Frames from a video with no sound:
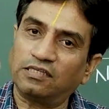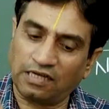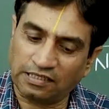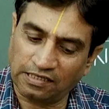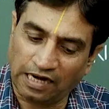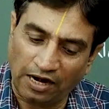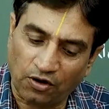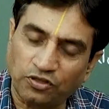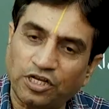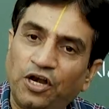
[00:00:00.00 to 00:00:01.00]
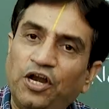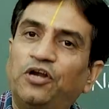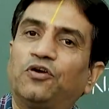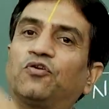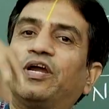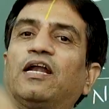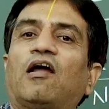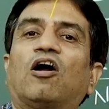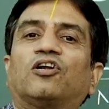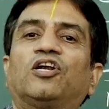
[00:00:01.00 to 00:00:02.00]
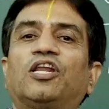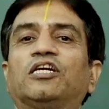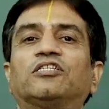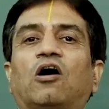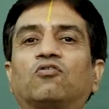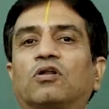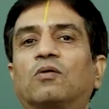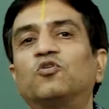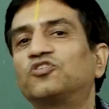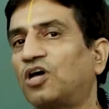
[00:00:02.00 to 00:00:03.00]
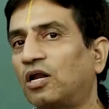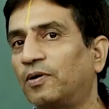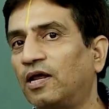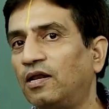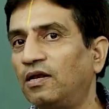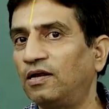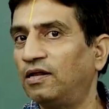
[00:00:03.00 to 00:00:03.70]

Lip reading: does nitrogen need to get octet in its outermost orbital?